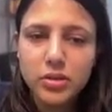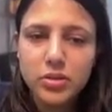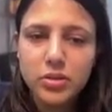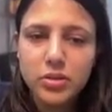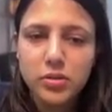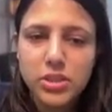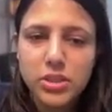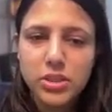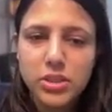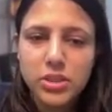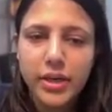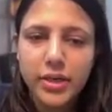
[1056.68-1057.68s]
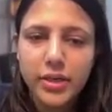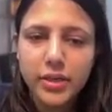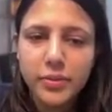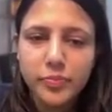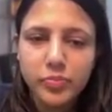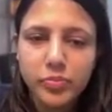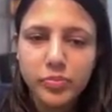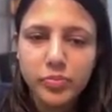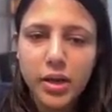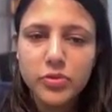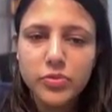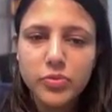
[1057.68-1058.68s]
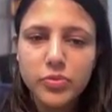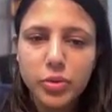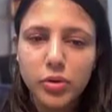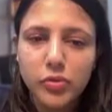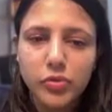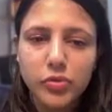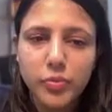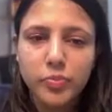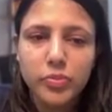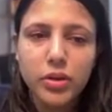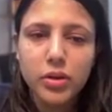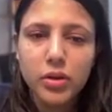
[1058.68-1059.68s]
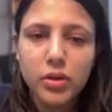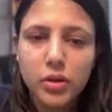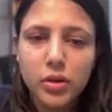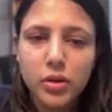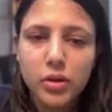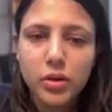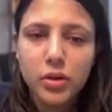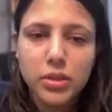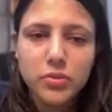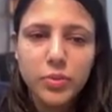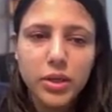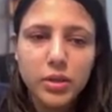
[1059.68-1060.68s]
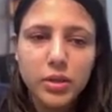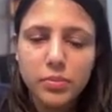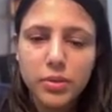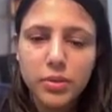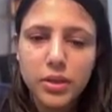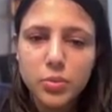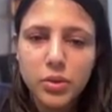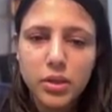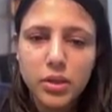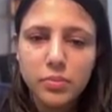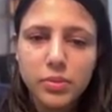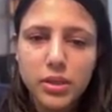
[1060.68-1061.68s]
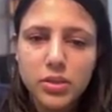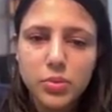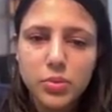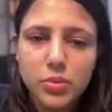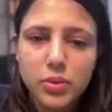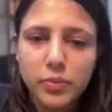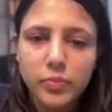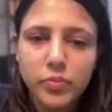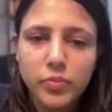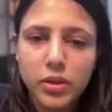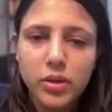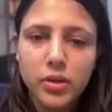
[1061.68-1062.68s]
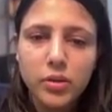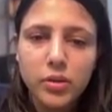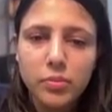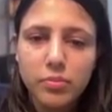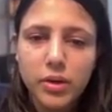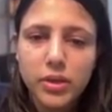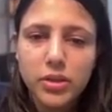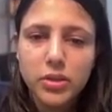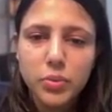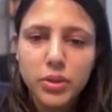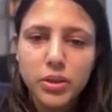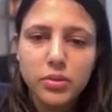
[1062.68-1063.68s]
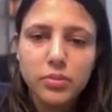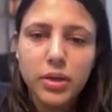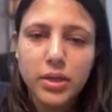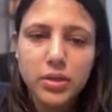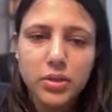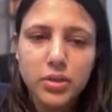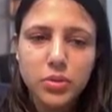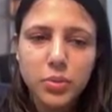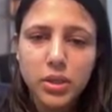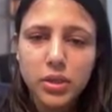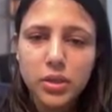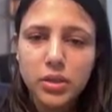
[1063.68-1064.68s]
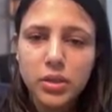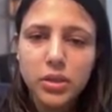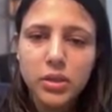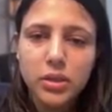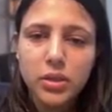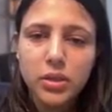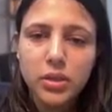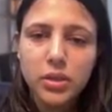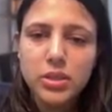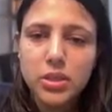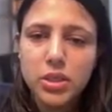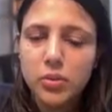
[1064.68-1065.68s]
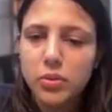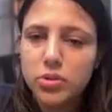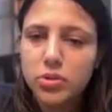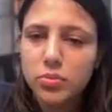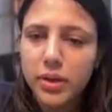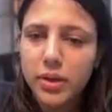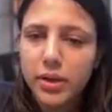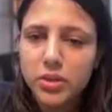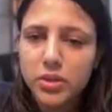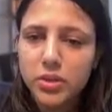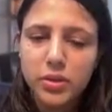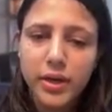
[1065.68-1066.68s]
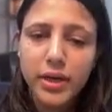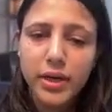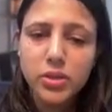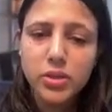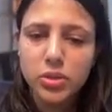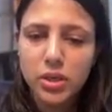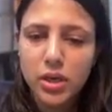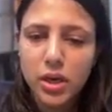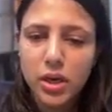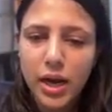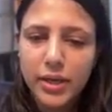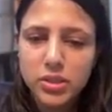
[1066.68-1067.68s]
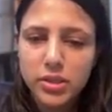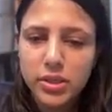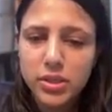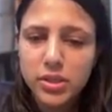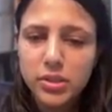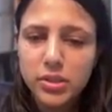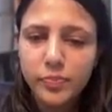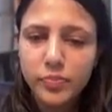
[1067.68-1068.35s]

so I'll just write it, max vote of -1 +1 +1 -1 is equals to -1, right? So the answer is